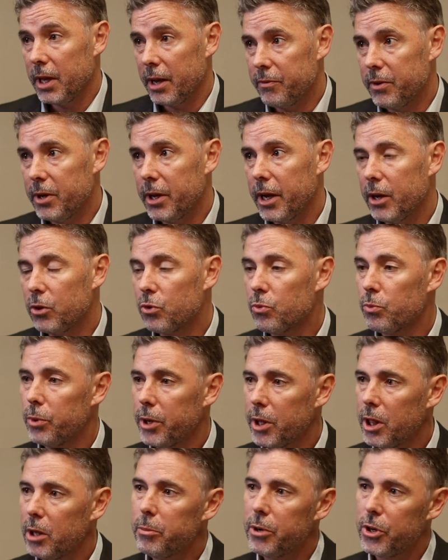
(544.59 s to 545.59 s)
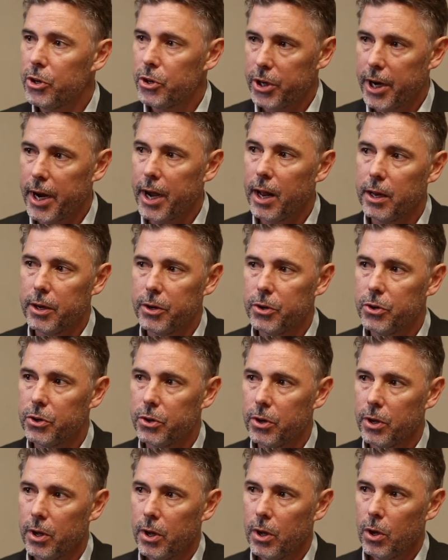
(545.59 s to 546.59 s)
the FDA has really been
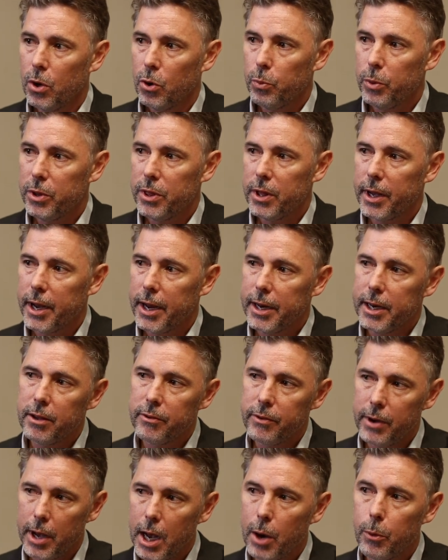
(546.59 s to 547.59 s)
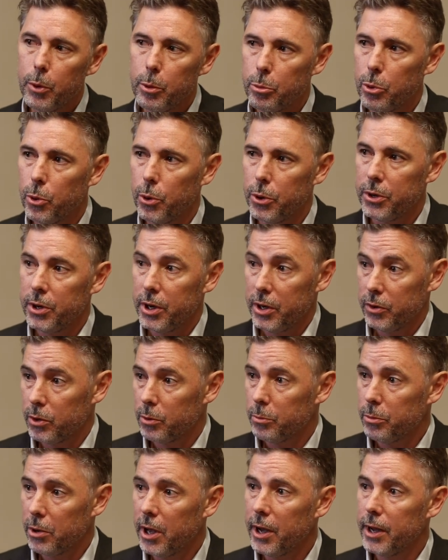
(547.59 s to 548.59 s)
challenged with the idea of how important is
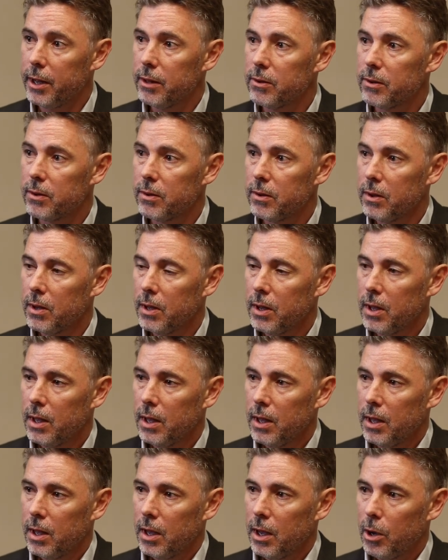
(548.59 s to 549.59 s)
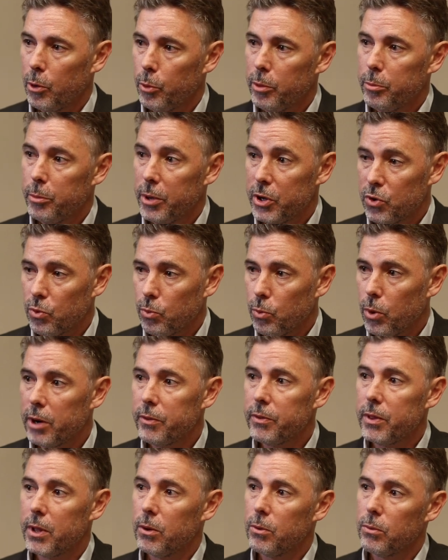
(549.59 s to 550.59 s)
compliance. Uh, we missed
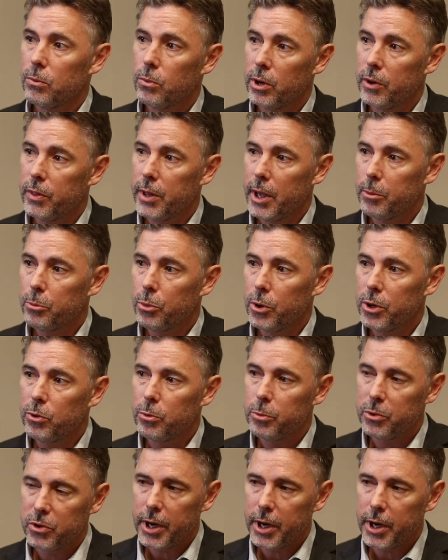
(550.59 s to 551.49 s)
one of the one of the endpoints. We